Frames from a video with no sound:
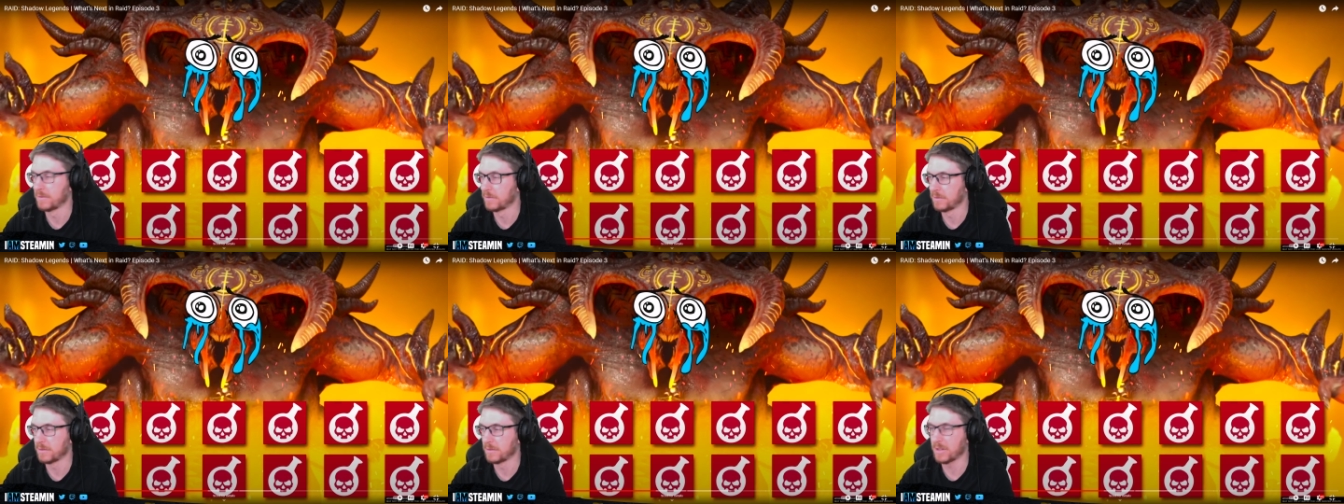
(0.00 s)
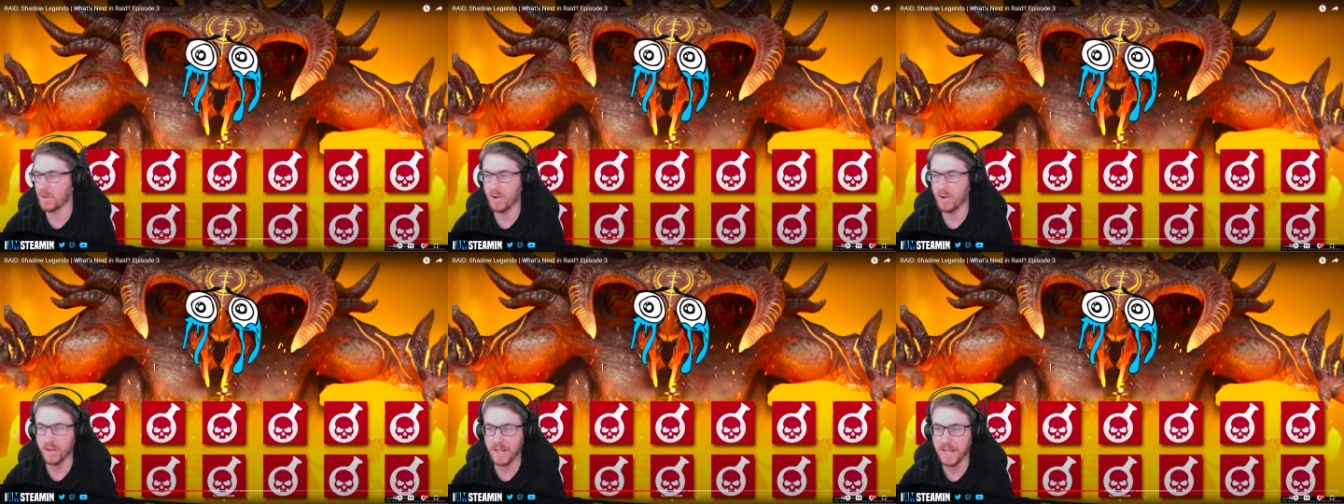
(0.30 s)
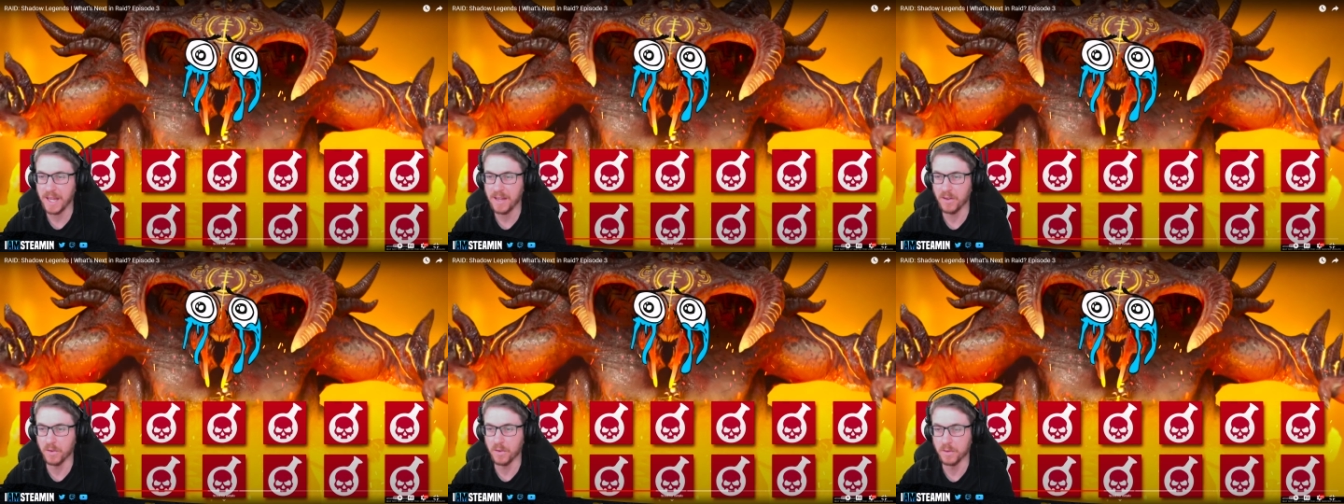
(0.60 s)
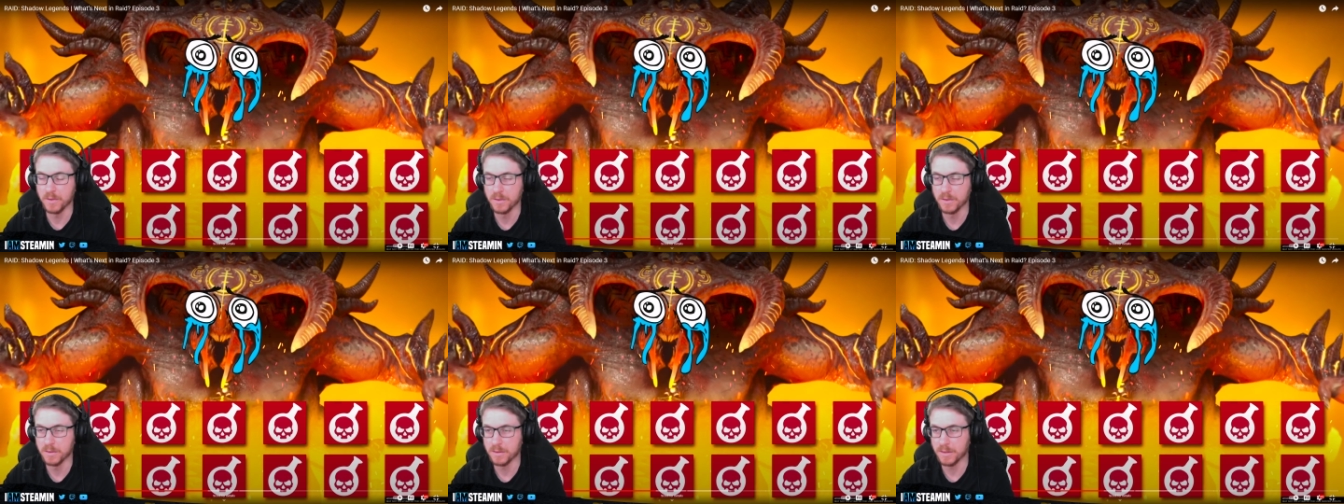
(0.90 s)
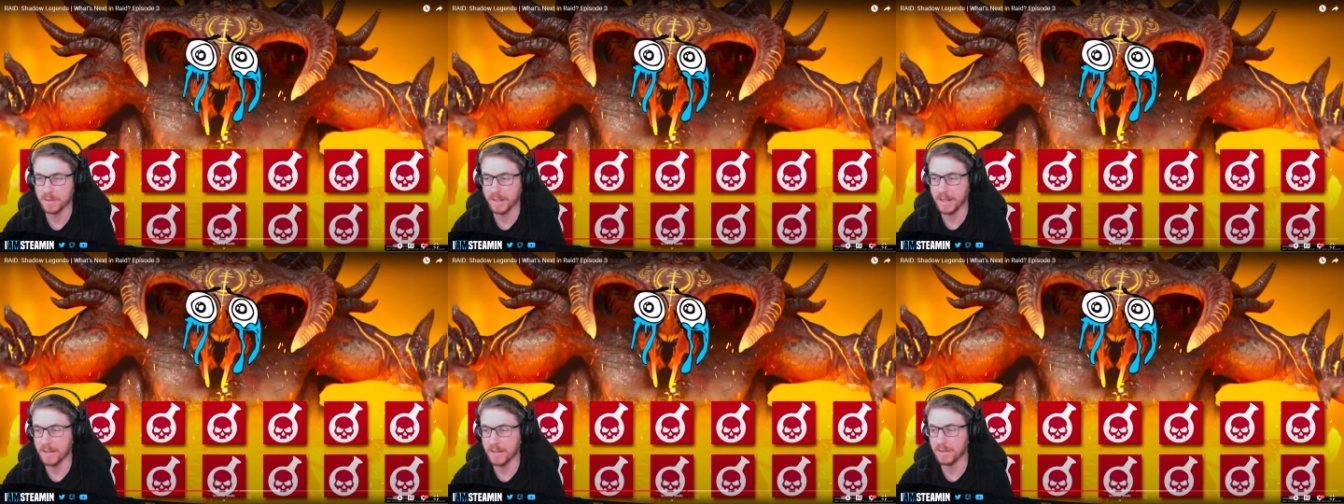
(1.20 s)
Is it not Kale?
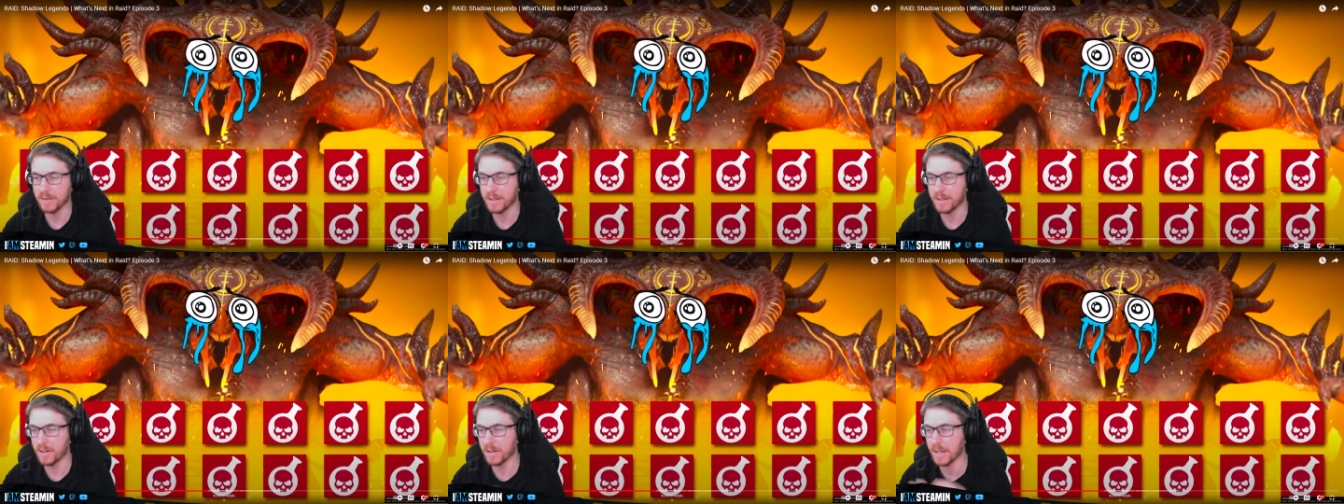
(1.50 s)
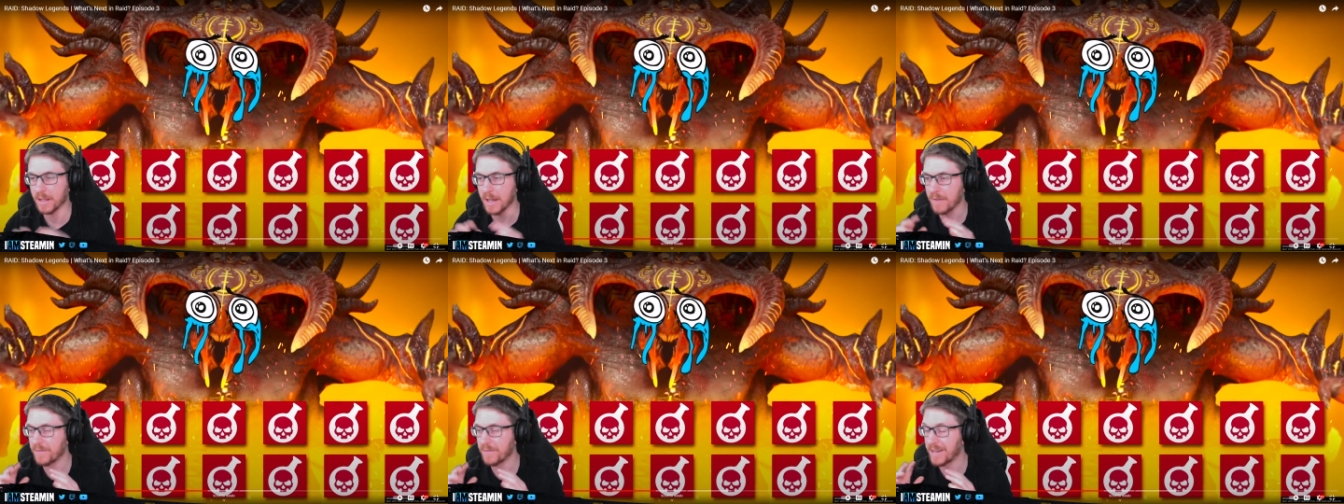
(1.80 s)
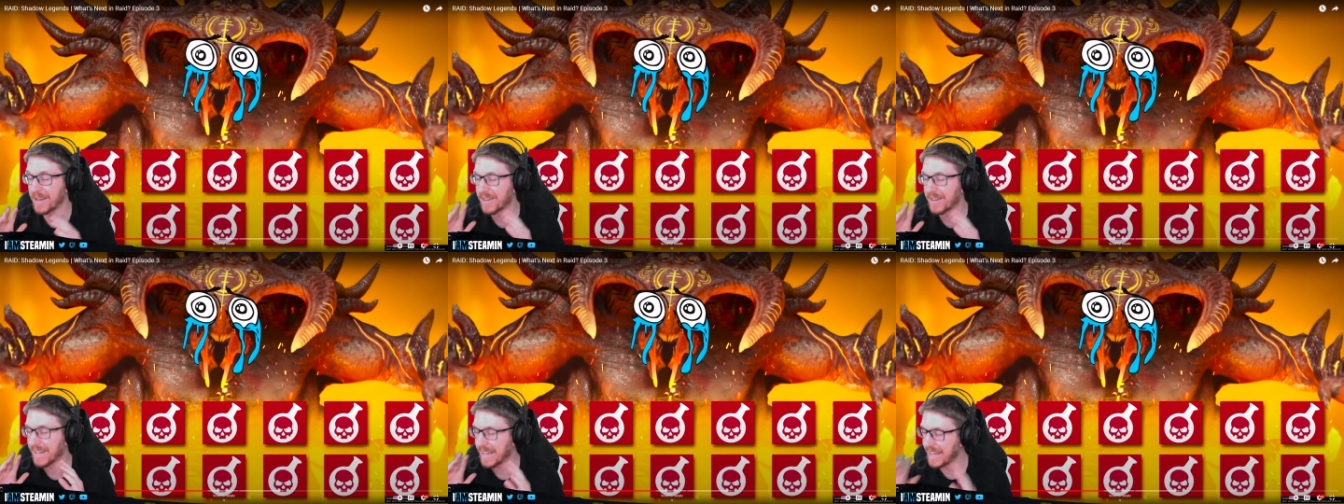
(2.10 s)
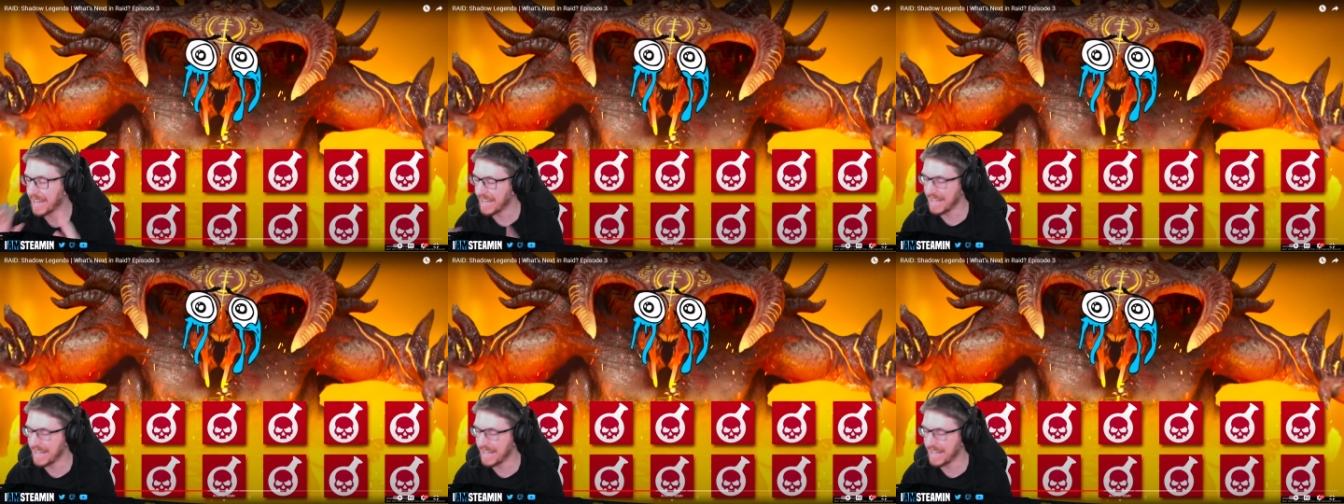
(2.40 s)
Like, I literally haven't heard